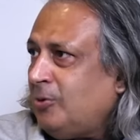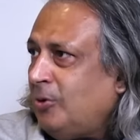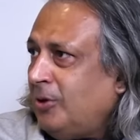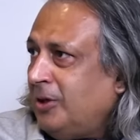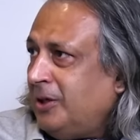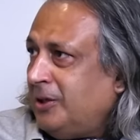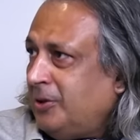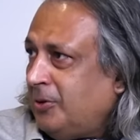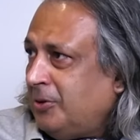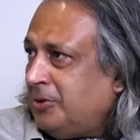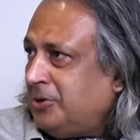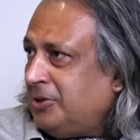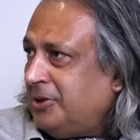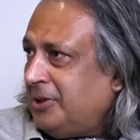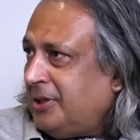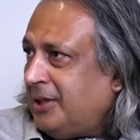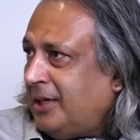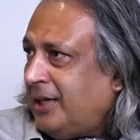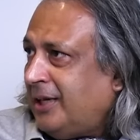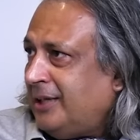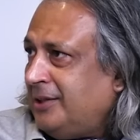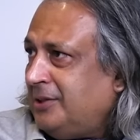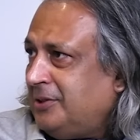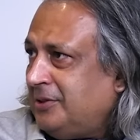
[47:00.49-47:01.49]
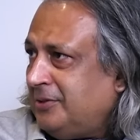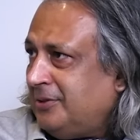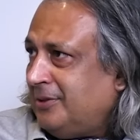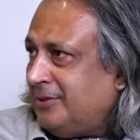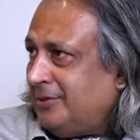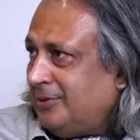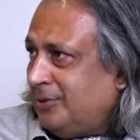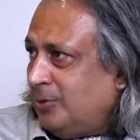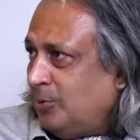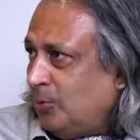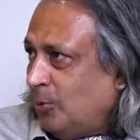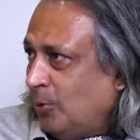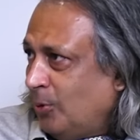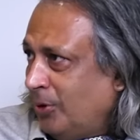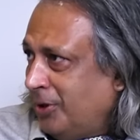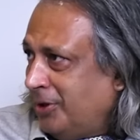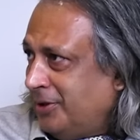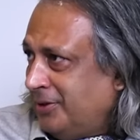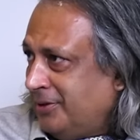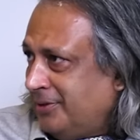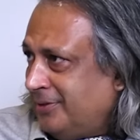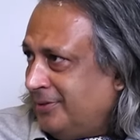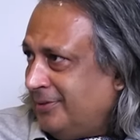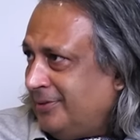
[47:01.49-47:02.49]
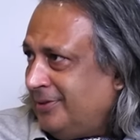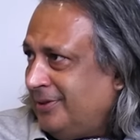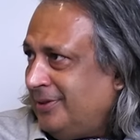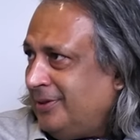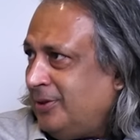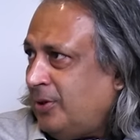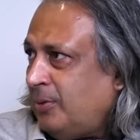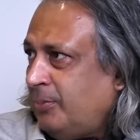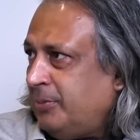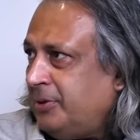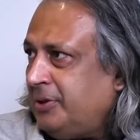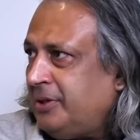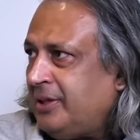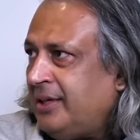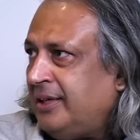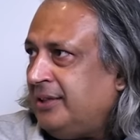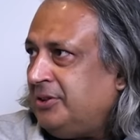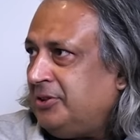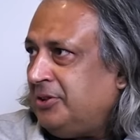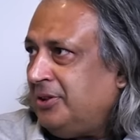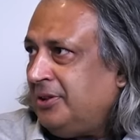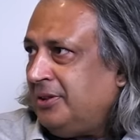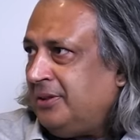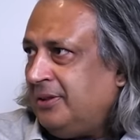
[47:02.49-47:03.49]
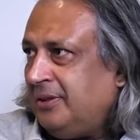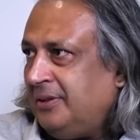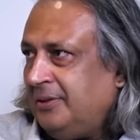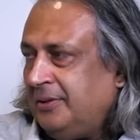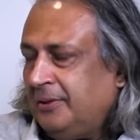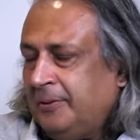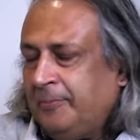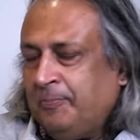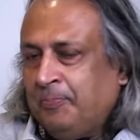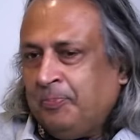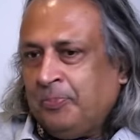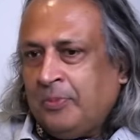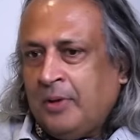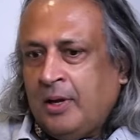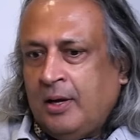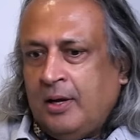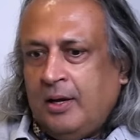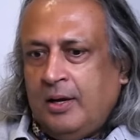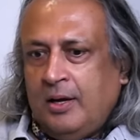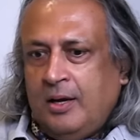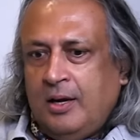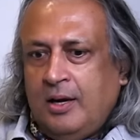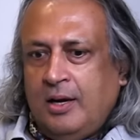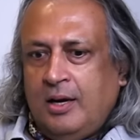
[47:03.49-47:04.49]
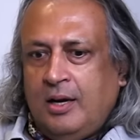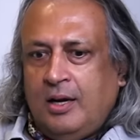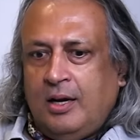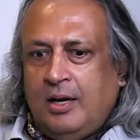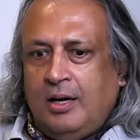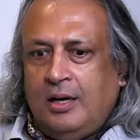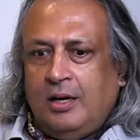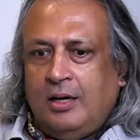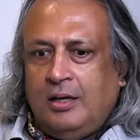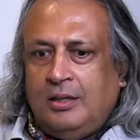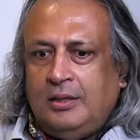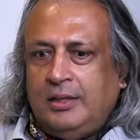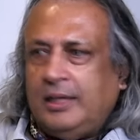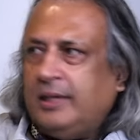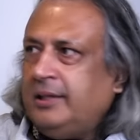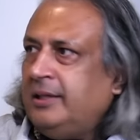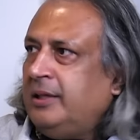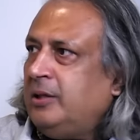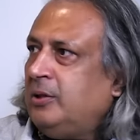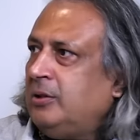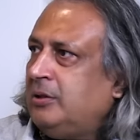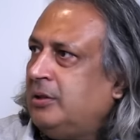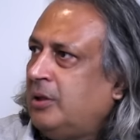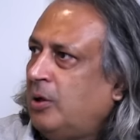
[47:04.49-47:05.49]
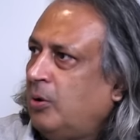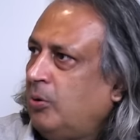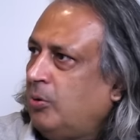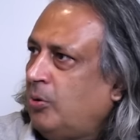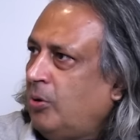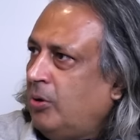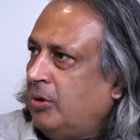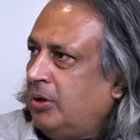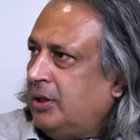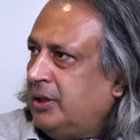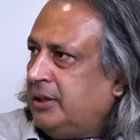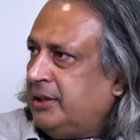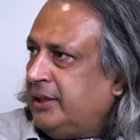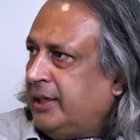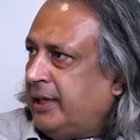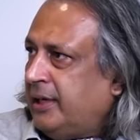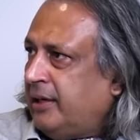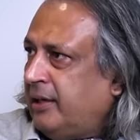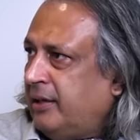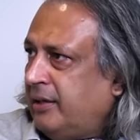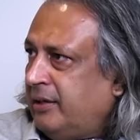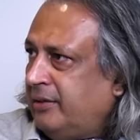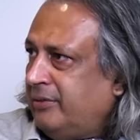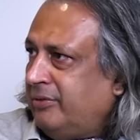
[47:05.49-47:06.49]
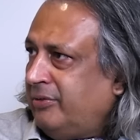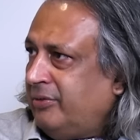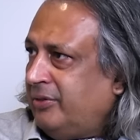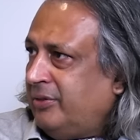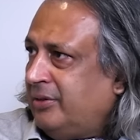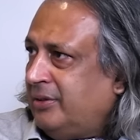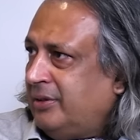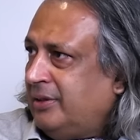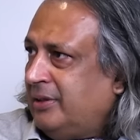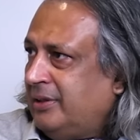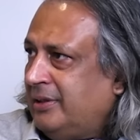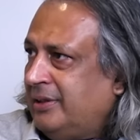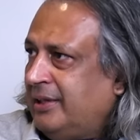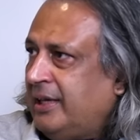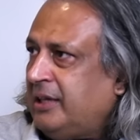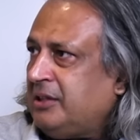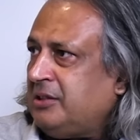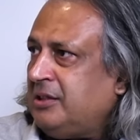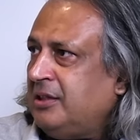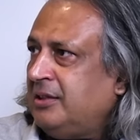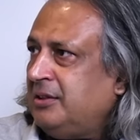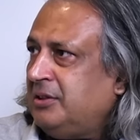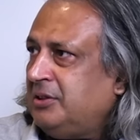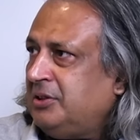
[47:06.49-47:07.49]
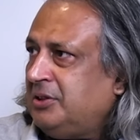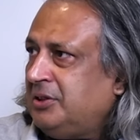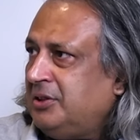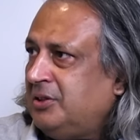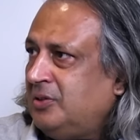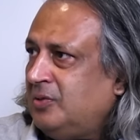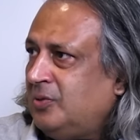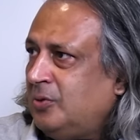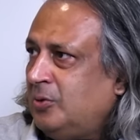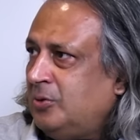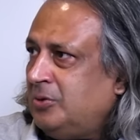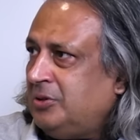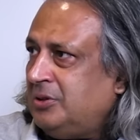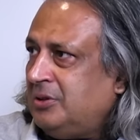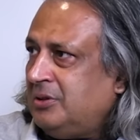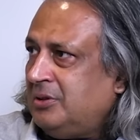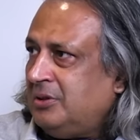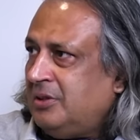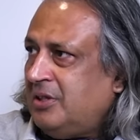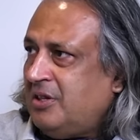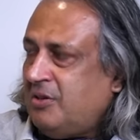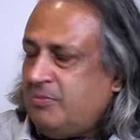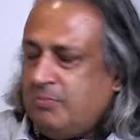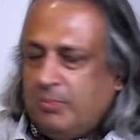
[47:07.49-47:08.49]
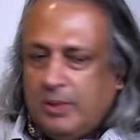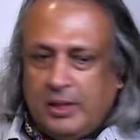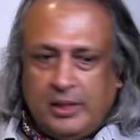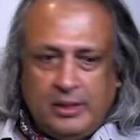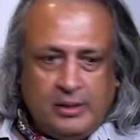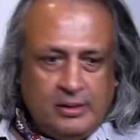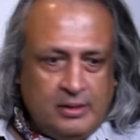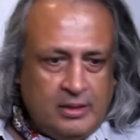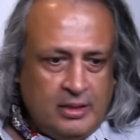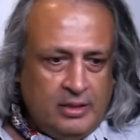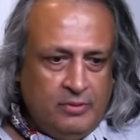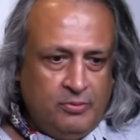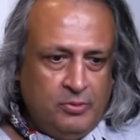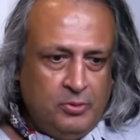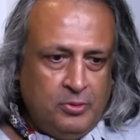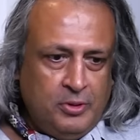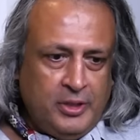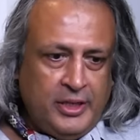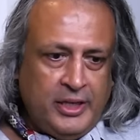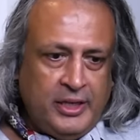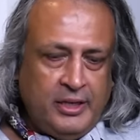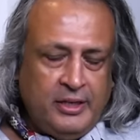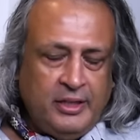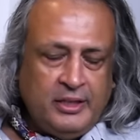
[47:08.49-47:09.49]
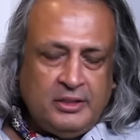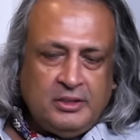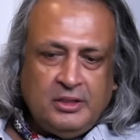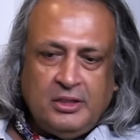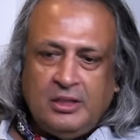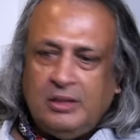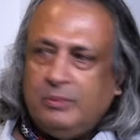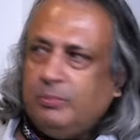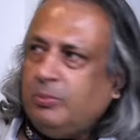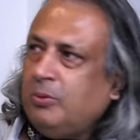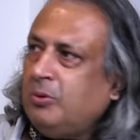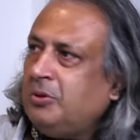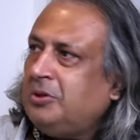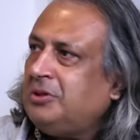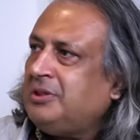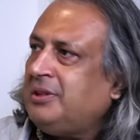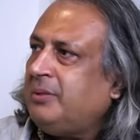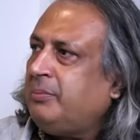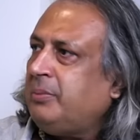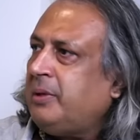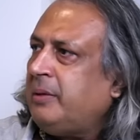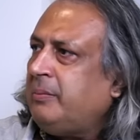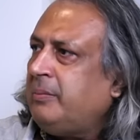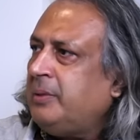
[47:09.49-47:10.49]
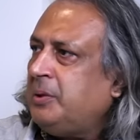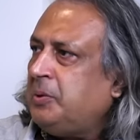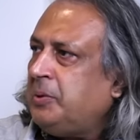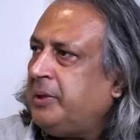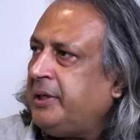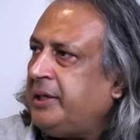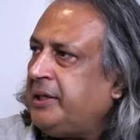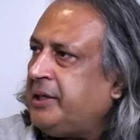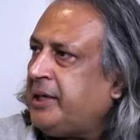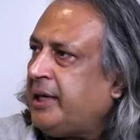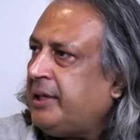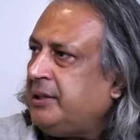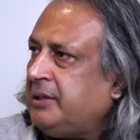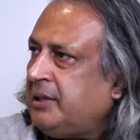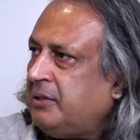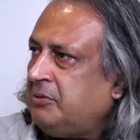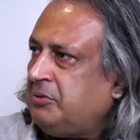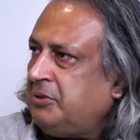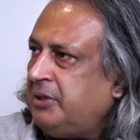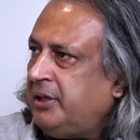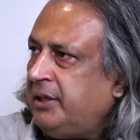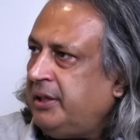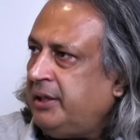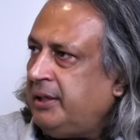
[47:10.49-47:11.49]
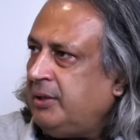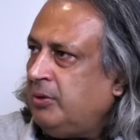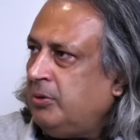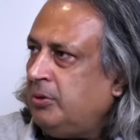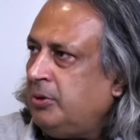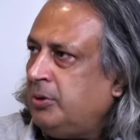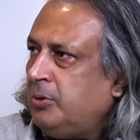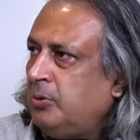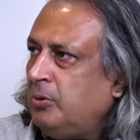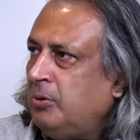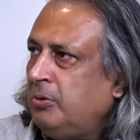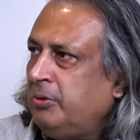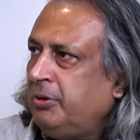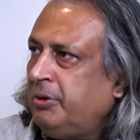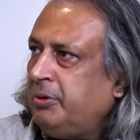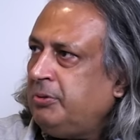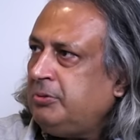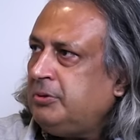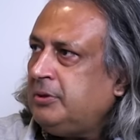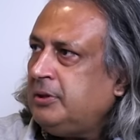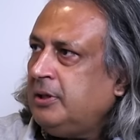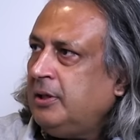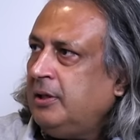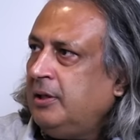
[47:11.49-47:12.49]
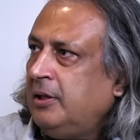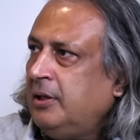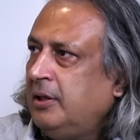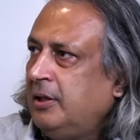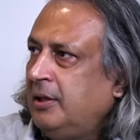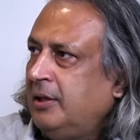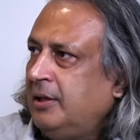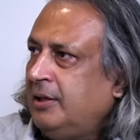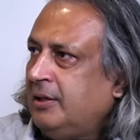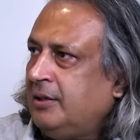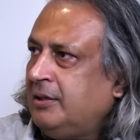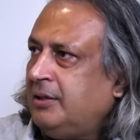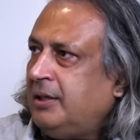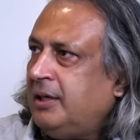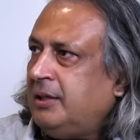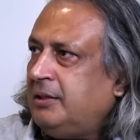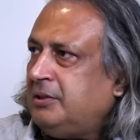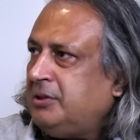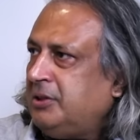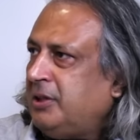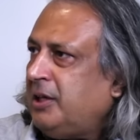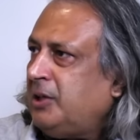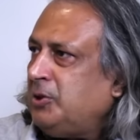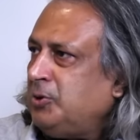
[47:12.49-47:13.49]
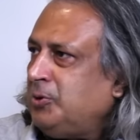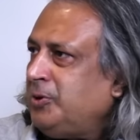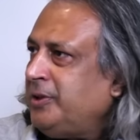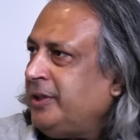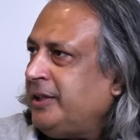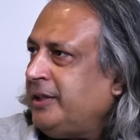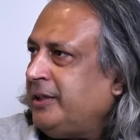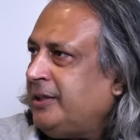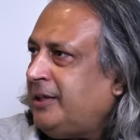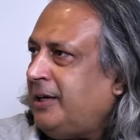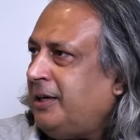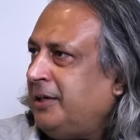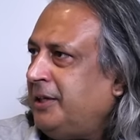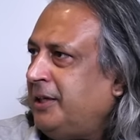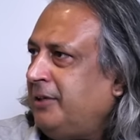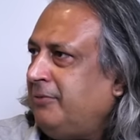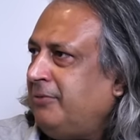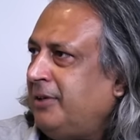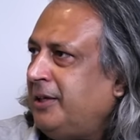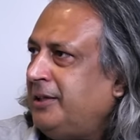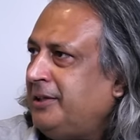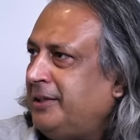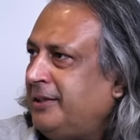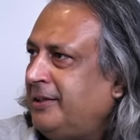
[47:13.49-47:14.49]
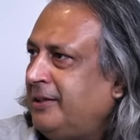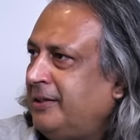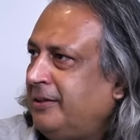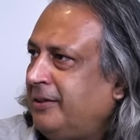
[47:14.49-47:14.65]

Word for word: call it Northern Alliance, the old nomenclature. Yes. Then they now called it the NRF, National Resistance Force. But if you read recent reports, September 29th, I was reading on Trullo News that Sirajuddin Irkani went